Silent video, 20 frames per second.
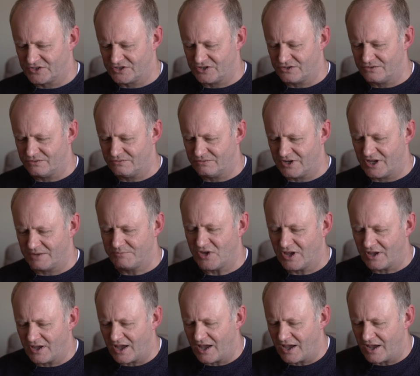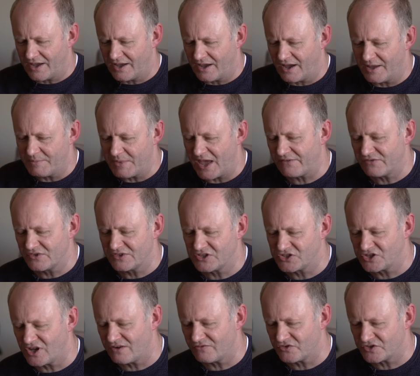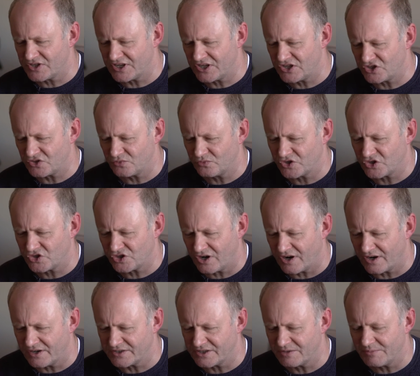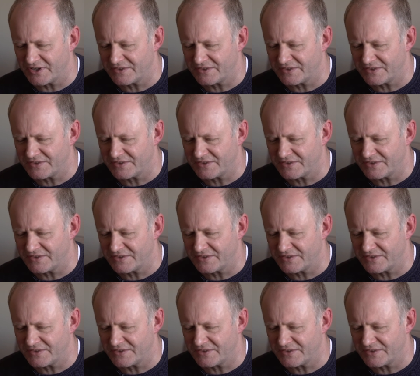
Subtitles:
So I'm having this conversation with Charlotte.